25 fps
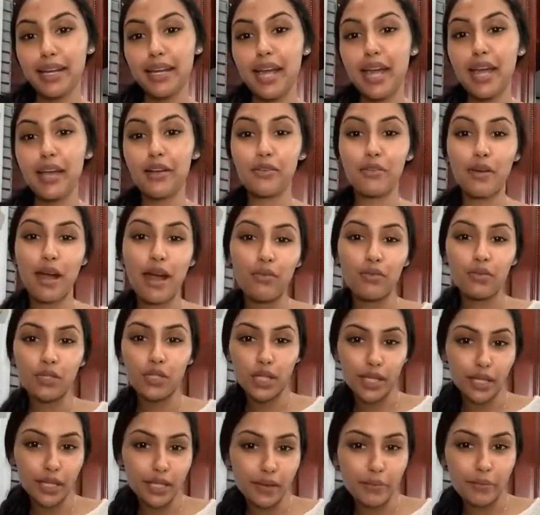and ground
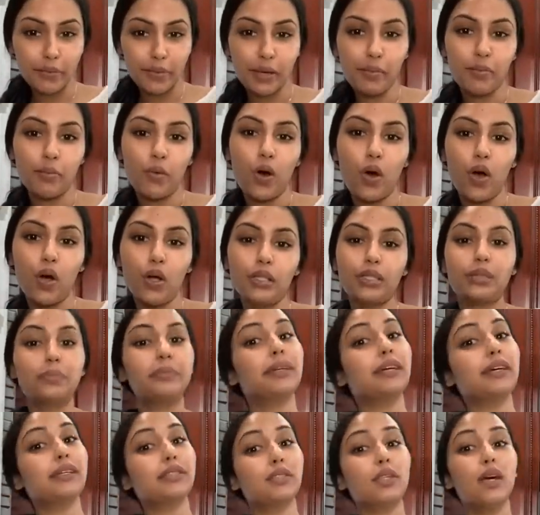chicken meatballs
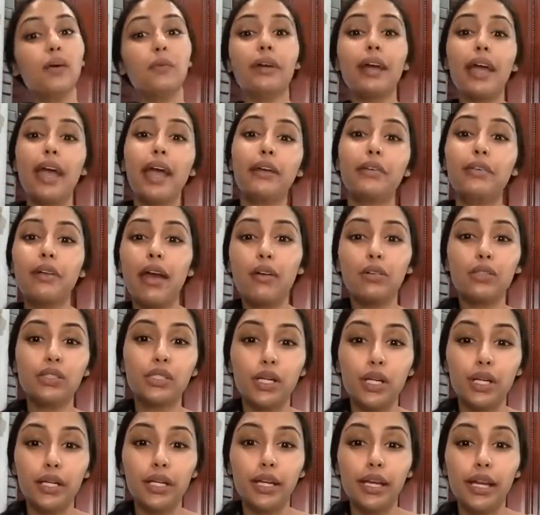because nowhere had ground
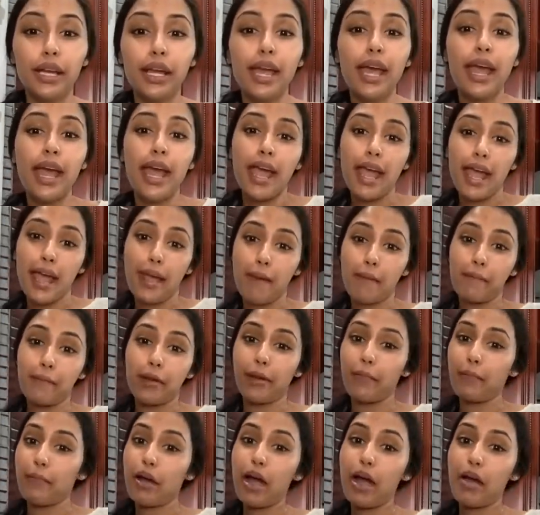turkey, and
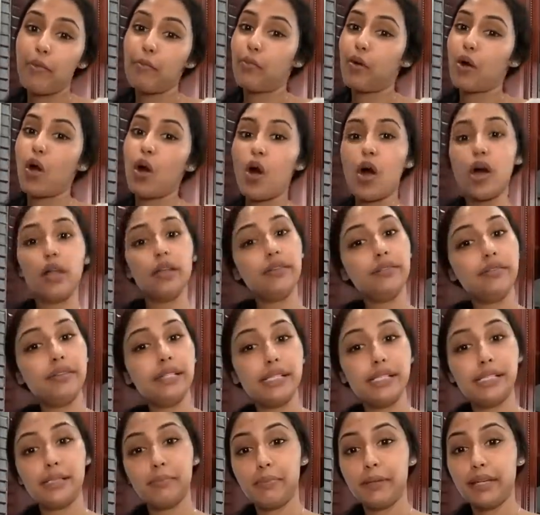my mom bought all of
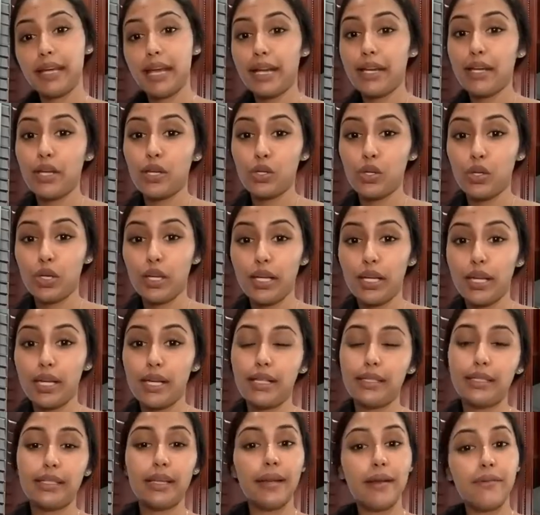these spaghetti
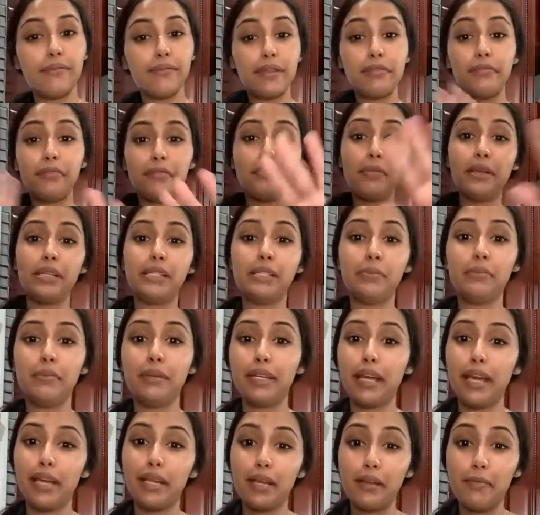ingredients, and I've never made
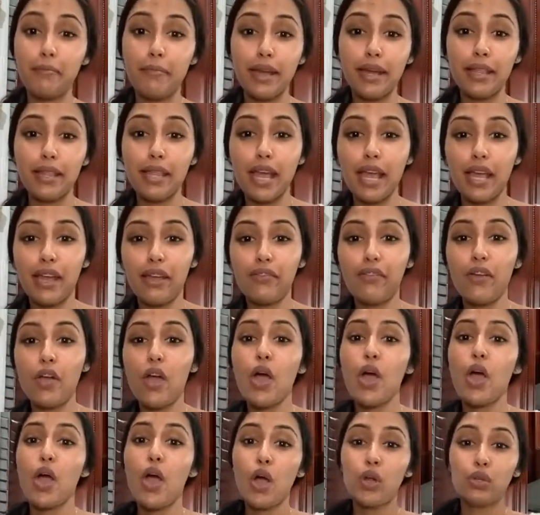spaghetti in my life,
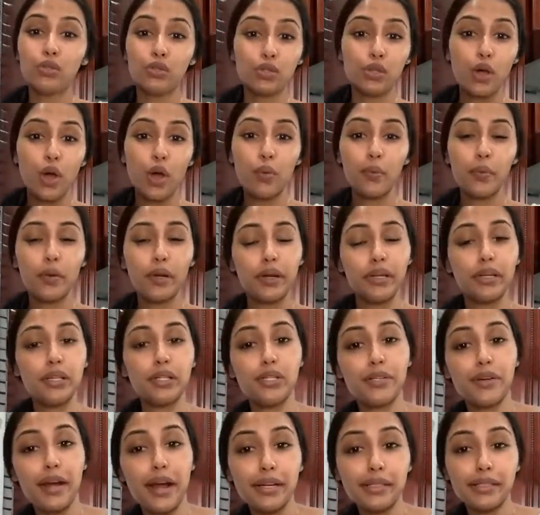so we're gonna
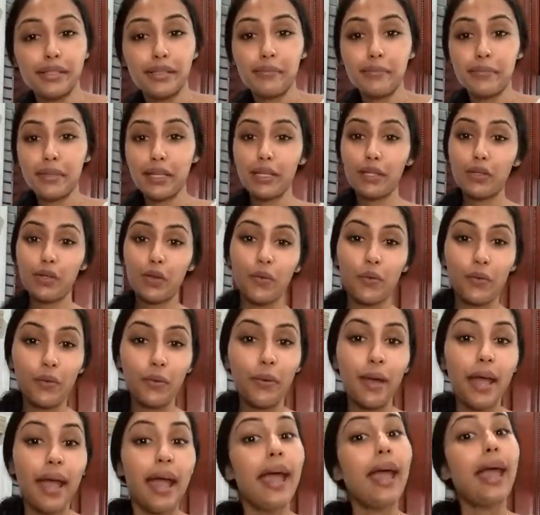try something
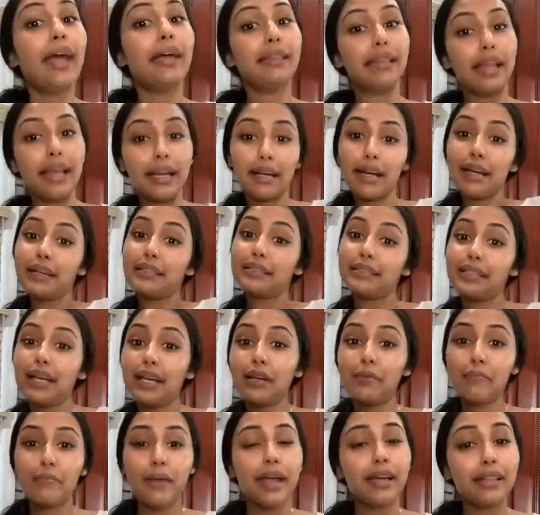new. And like I
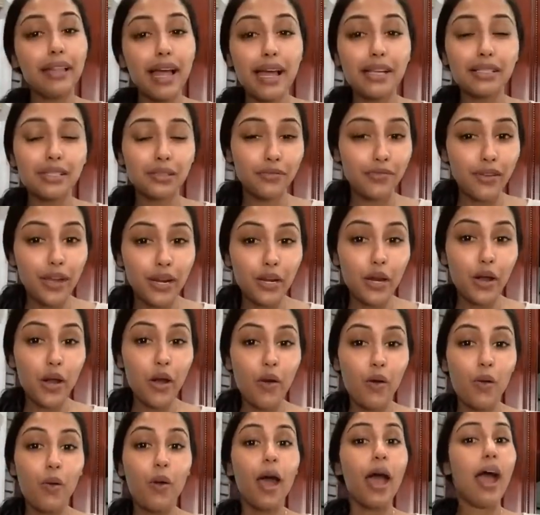said in my last
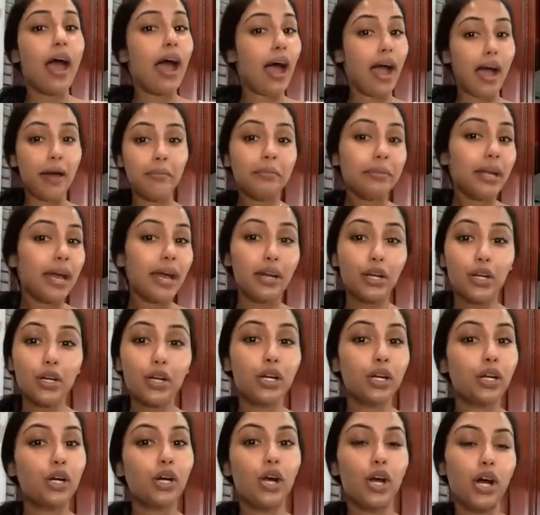video, I'm not a
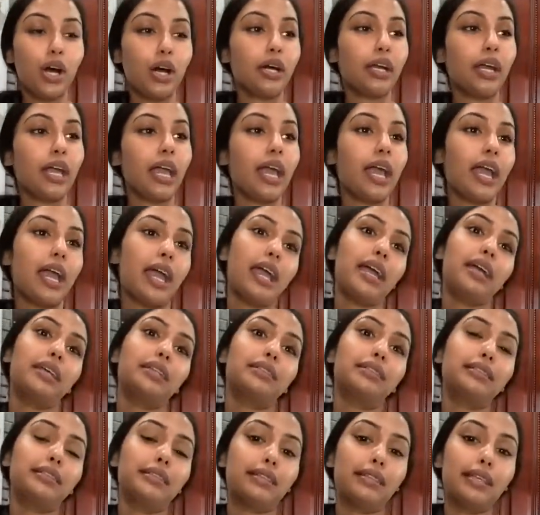good cook, and
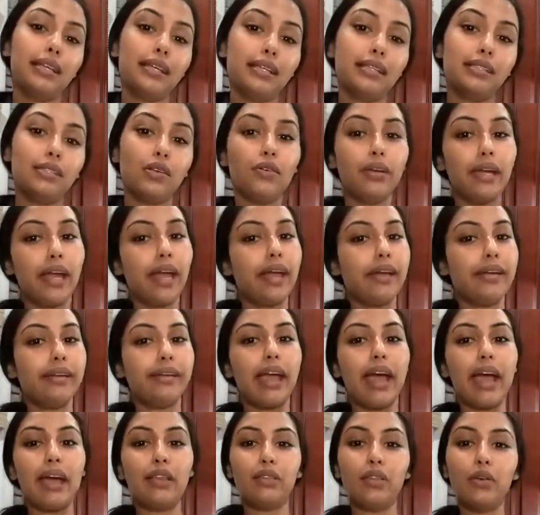those
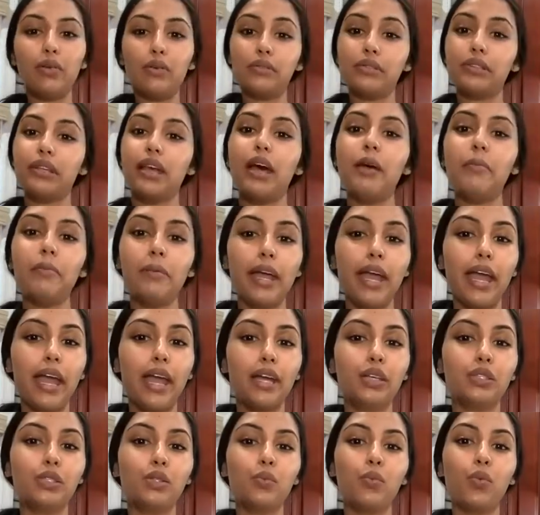
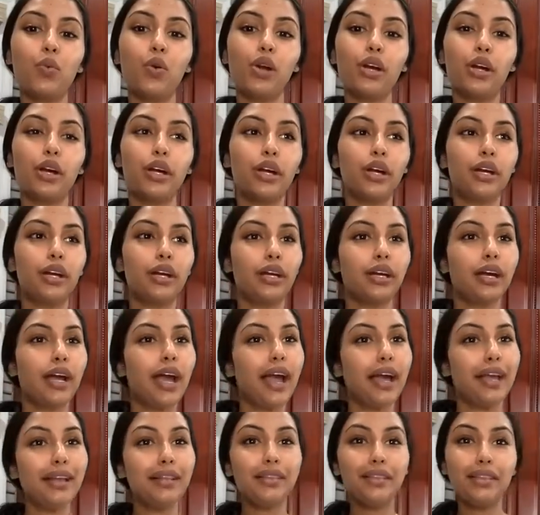cupcakes were
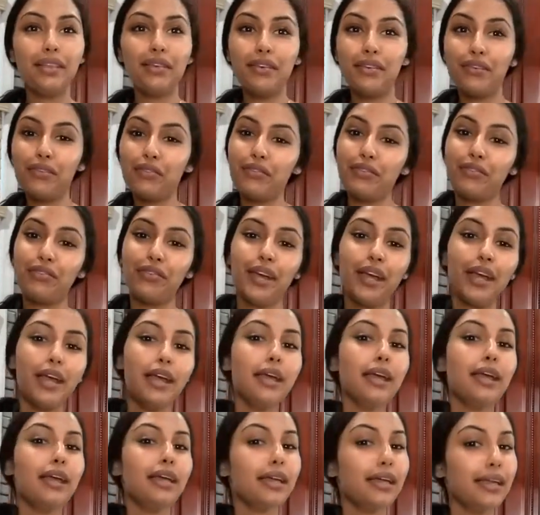kind of
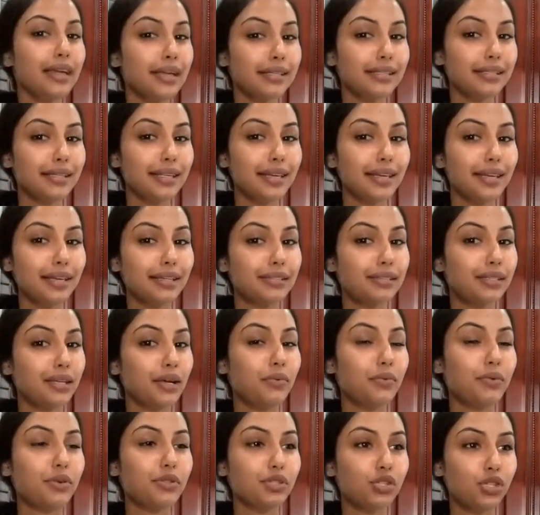easy because
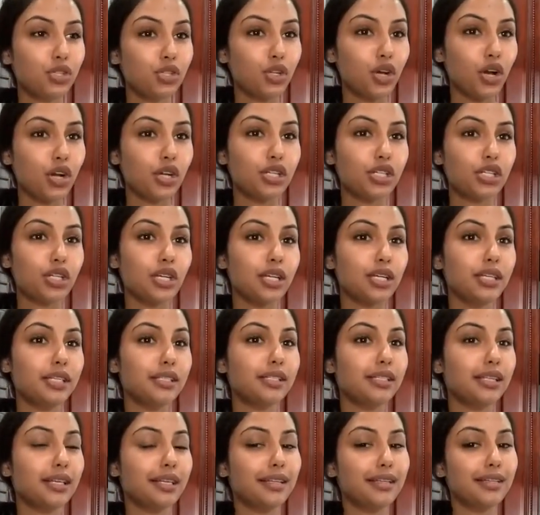there were
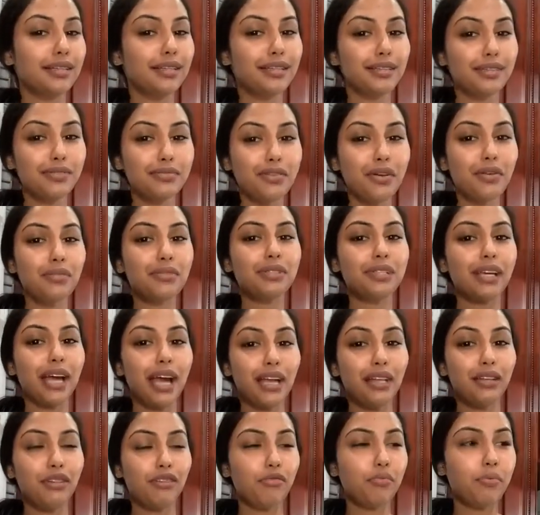instructions and it's
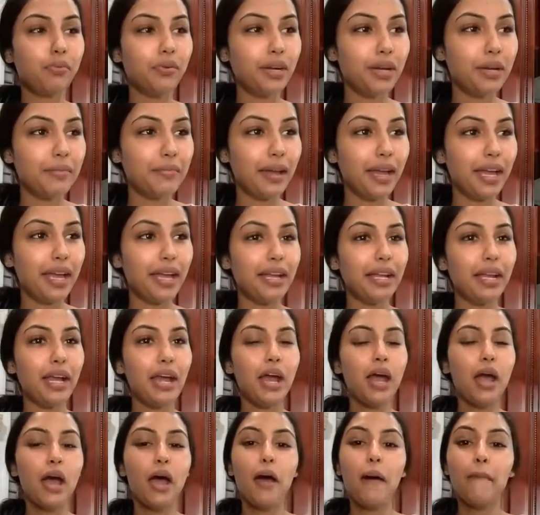kind of pre-made,
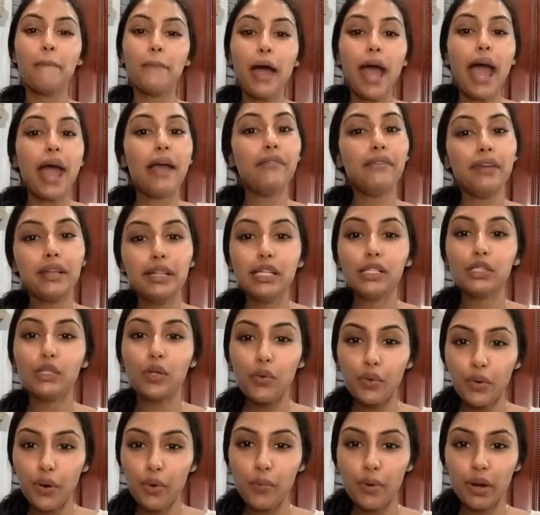but I really
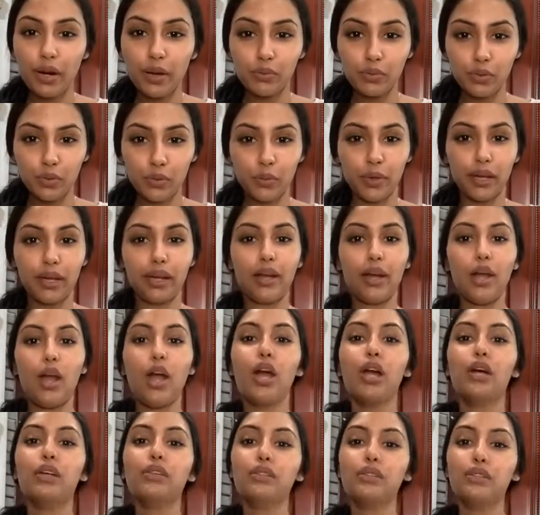don't know what I'm doing.
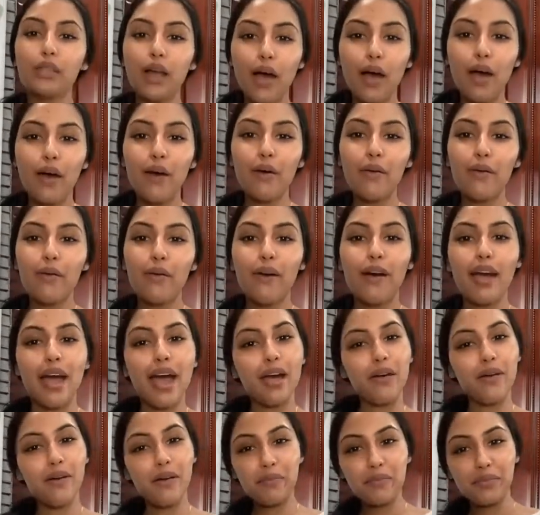So,
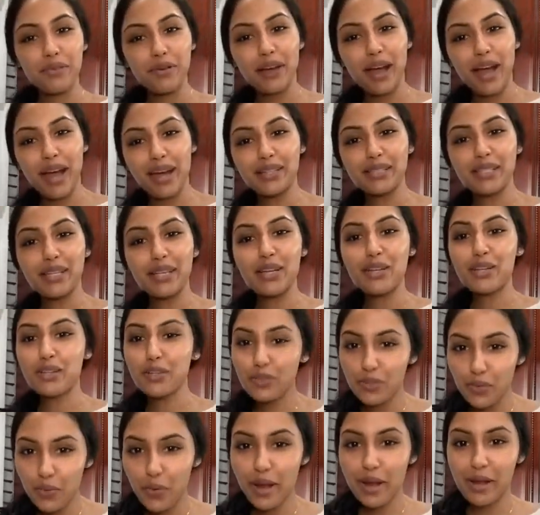I hope you guys
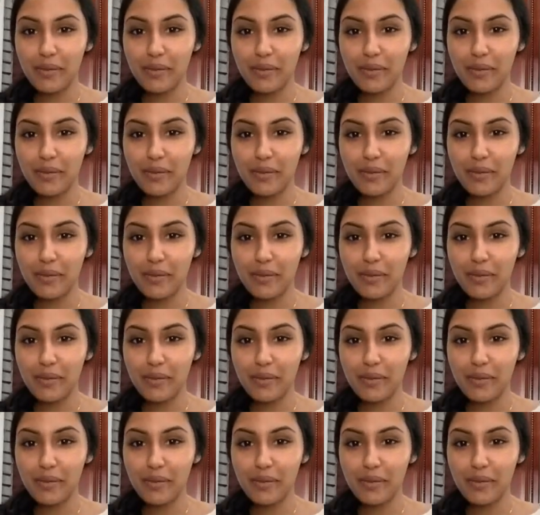enjoy